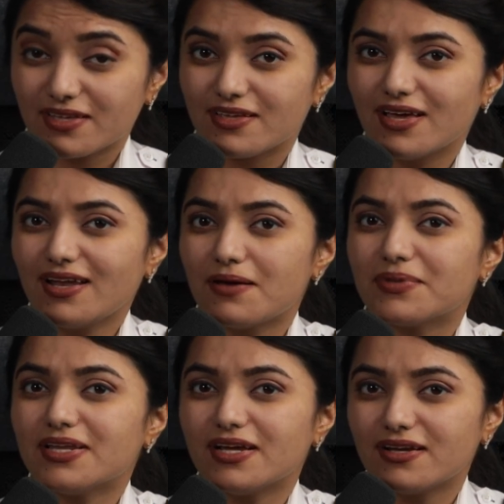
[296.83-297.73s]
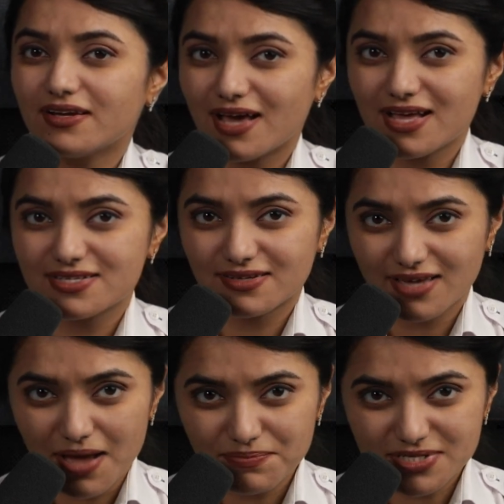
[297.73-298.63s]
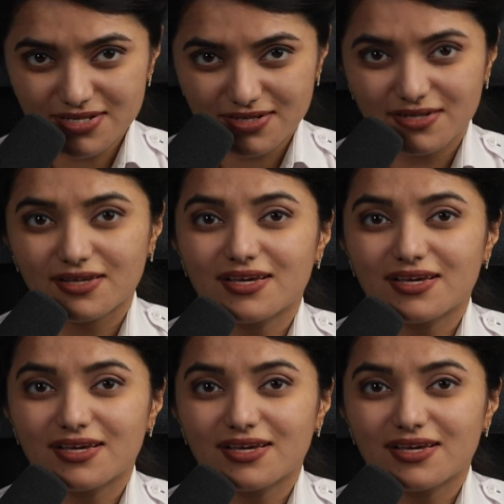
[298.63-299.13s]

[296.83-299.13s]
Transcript: get upgraded as a captain,